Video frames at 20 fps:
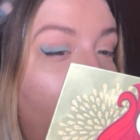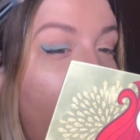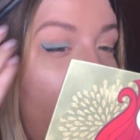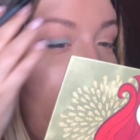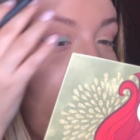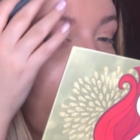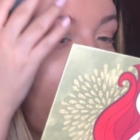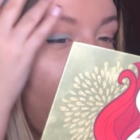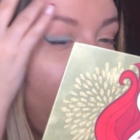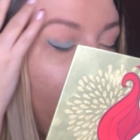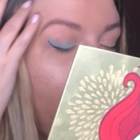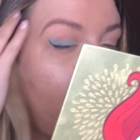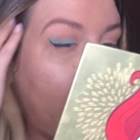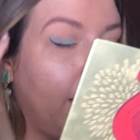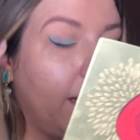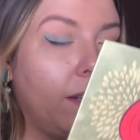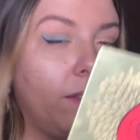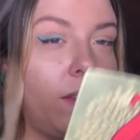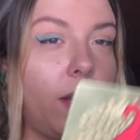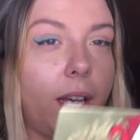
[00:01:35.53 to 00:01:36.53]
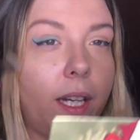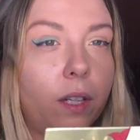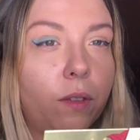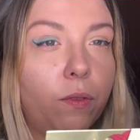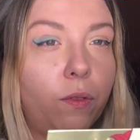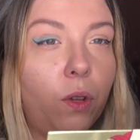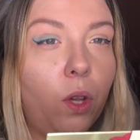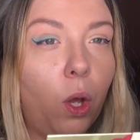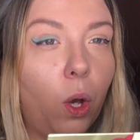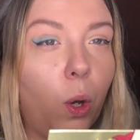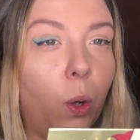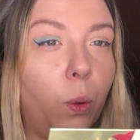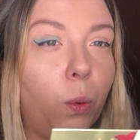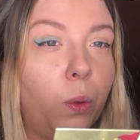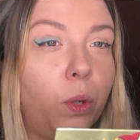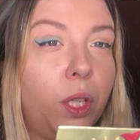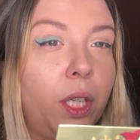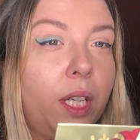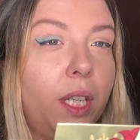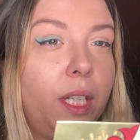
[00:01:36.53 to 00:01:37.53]
have like kind of like a flow
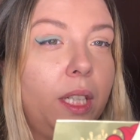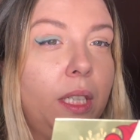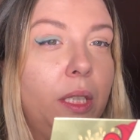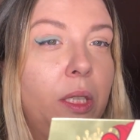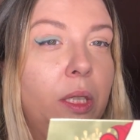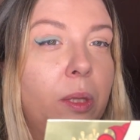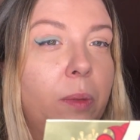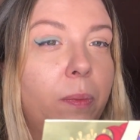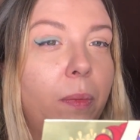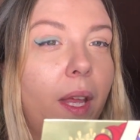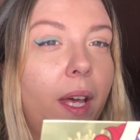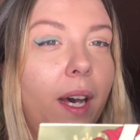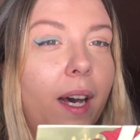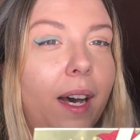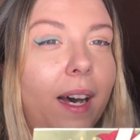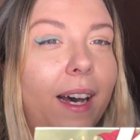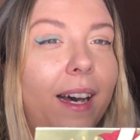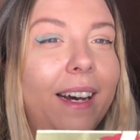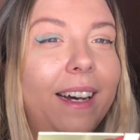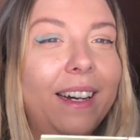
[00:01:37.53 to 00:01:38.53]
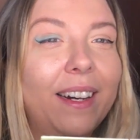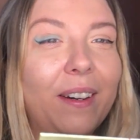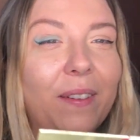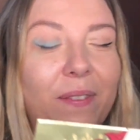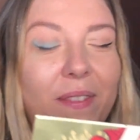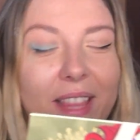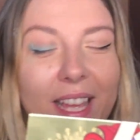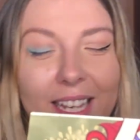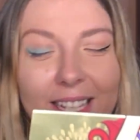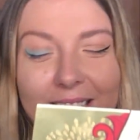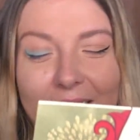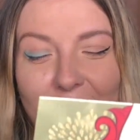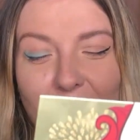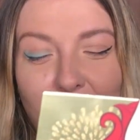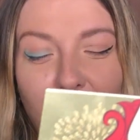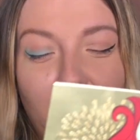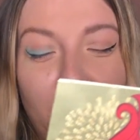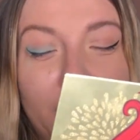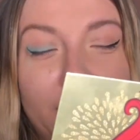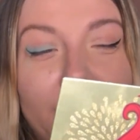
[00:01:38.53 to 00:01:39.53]
of things that you
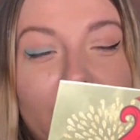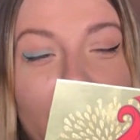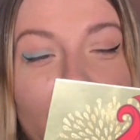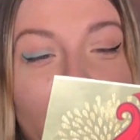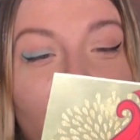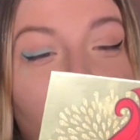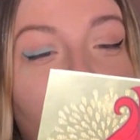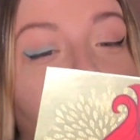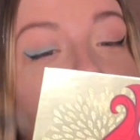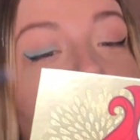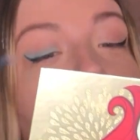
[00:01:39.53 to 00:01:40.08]
want to say in your